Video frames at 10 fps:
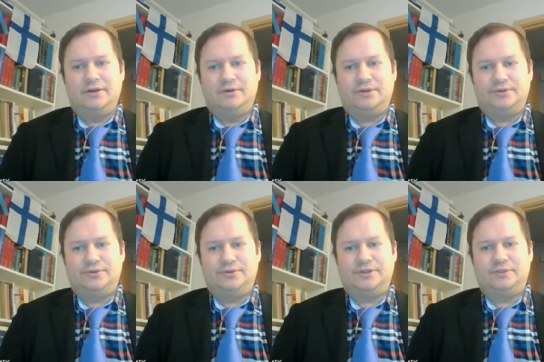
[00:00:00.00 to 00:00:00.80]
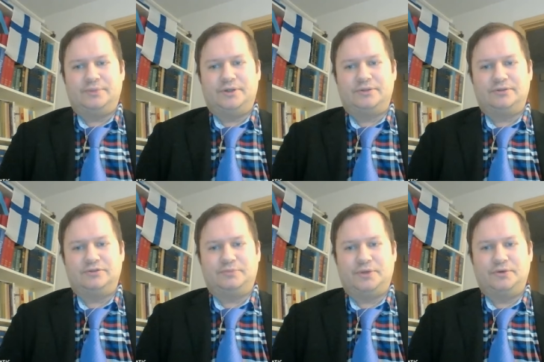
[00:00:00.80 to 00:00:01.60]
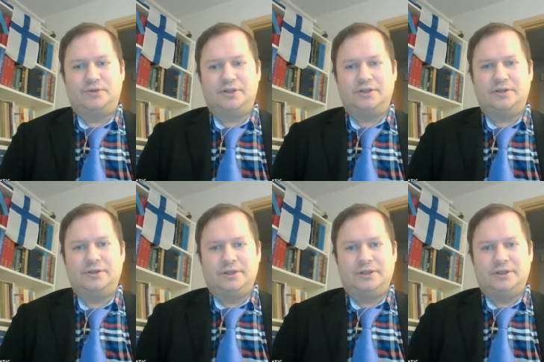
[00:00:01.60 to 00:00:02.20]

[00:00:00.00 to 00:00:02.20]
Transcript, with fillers: or, or that the person spoke, uh,